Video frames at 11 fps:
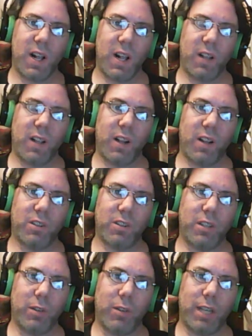there's
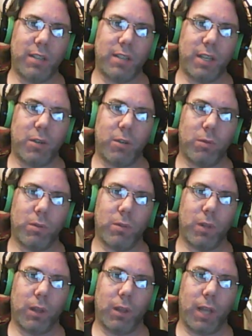still things I don't
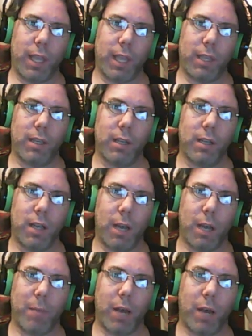like
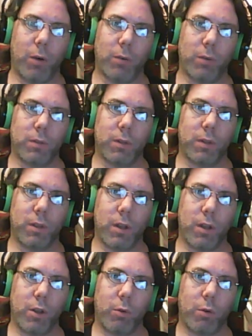about the
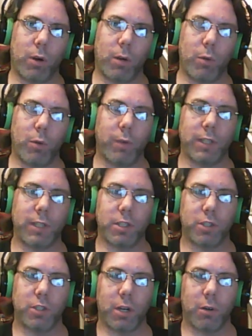newer movies in
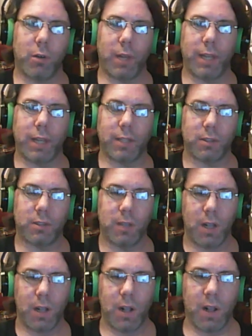general, and that's
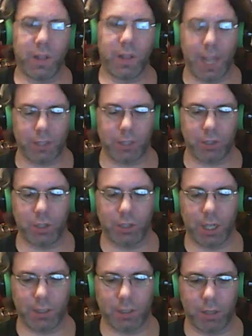
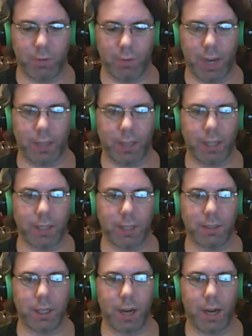just the fact that
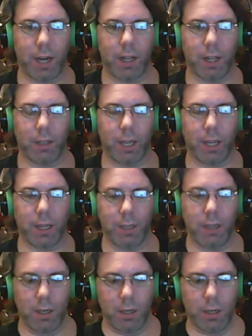Disney kind of like,
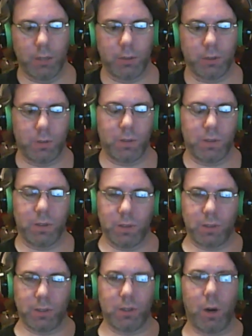
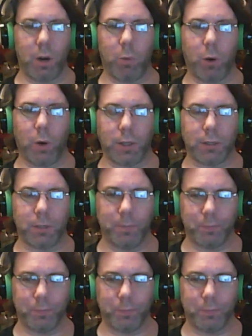because Star Wars,